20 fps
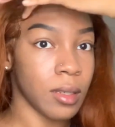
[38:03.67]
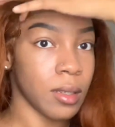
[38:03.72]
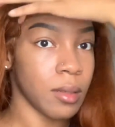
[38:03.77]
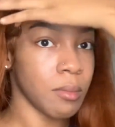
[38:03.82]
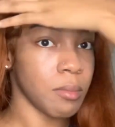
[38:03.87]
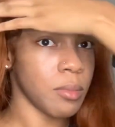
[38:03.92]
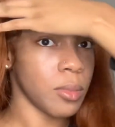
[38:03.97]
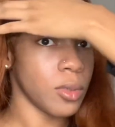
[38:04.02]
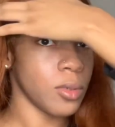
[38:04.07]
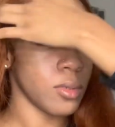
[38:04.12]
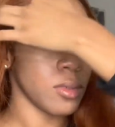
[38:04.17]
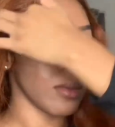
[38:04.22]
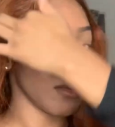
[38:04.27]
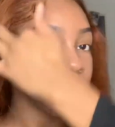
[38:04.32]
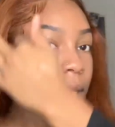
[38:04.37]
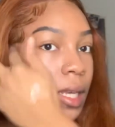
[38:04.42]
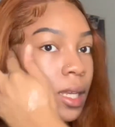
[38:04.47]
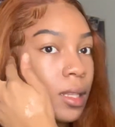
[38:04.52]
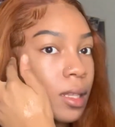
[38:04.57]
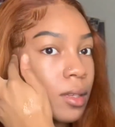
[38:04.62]
Boom,
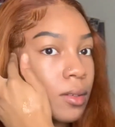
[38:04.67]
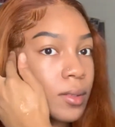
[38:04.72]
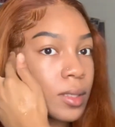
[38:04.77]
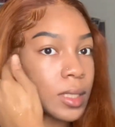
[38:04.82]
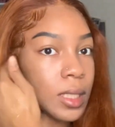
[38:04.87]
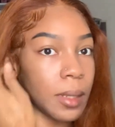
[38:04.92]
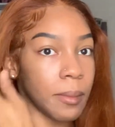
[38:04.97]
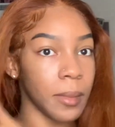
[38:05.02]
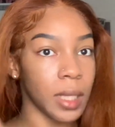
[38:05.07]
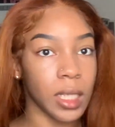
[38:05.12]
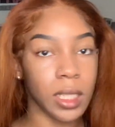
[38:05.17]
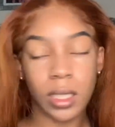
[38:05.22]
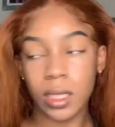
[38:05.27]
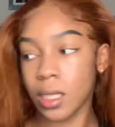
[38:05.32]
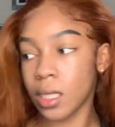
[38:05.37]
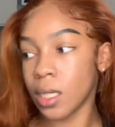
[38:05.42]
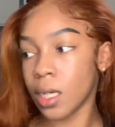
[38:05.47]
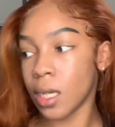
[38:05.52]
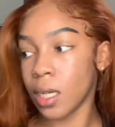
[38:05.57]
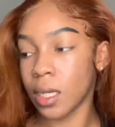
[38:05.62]
halo is immediately
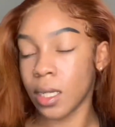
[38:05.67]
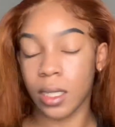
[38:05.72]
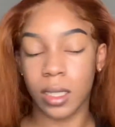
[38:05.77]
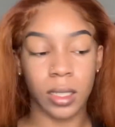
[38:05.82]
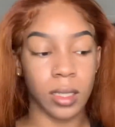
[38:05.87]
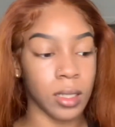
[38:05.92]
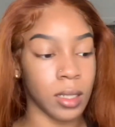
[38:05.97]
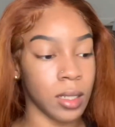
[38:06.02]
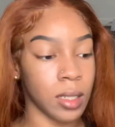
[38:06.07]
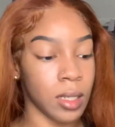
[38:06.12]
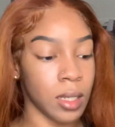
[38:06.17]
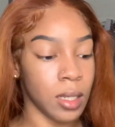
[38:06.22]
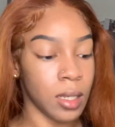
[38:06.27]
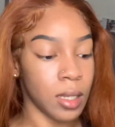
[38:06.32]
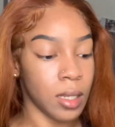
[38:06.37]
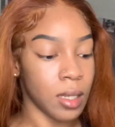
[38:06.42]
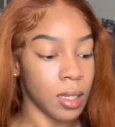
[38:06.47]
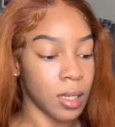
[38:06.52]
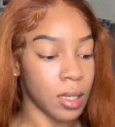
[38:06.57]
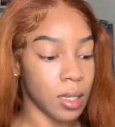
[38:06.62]
gone,
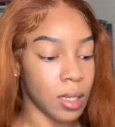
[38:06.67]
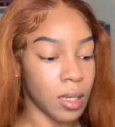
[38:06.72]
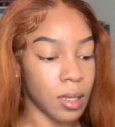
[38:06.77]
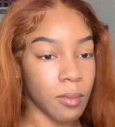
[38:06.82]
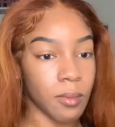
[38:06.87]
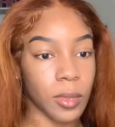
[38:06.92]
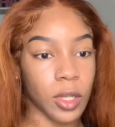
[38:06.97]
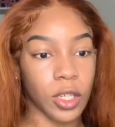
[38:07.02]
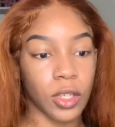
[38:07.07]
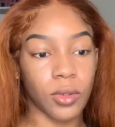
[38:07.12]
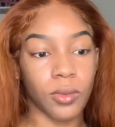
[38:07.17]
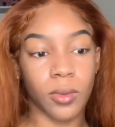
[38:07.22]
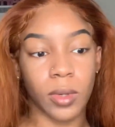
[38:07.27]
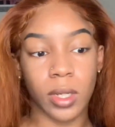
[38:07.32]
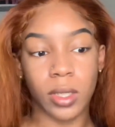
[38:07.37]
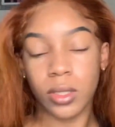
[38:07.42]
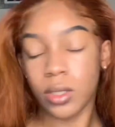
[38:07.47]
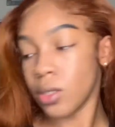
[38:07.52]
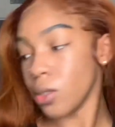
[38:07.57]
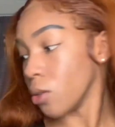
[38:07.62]
but you
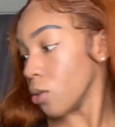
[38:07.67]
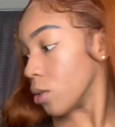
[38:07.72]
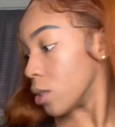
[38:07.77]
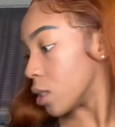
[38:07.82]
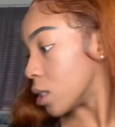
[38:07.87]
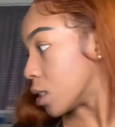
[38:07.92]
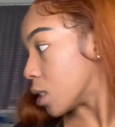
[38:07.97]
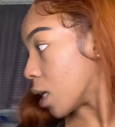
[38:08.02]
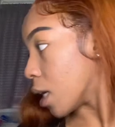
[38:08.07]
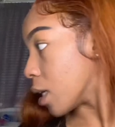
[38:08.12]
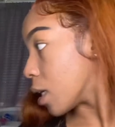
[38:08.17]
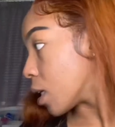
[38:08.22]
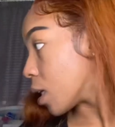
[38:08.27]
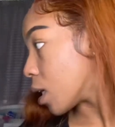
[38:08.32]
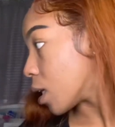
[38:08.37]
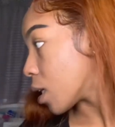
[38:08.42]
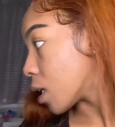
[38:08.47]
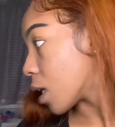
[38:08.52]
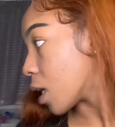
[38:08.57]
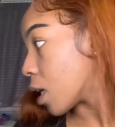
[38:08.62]
want to set it
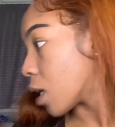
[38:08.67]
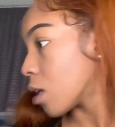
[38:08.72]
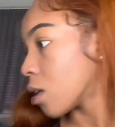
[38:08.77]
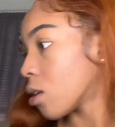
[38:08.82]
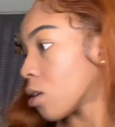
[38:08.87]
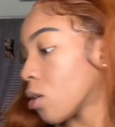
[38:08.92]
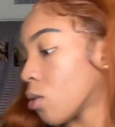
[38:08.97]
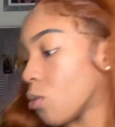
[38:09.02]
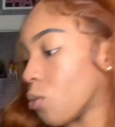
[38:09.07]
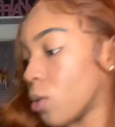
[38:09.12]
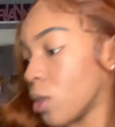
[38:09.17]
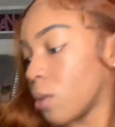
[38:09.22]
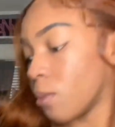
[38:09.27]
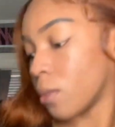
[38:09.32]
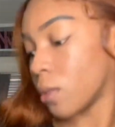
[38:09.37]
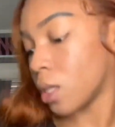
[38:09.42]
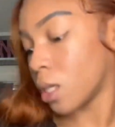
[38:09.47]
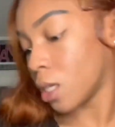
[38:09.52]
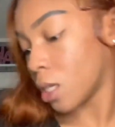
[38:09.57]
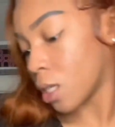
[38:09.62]
again with
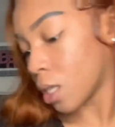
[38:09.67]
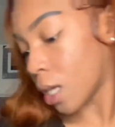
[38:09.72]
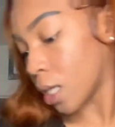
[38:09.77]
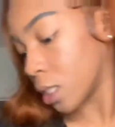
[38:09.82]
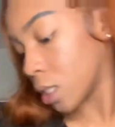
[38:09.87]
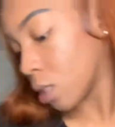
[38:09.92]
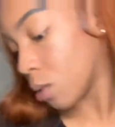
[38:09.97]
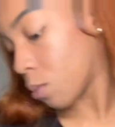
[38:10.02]
an elastic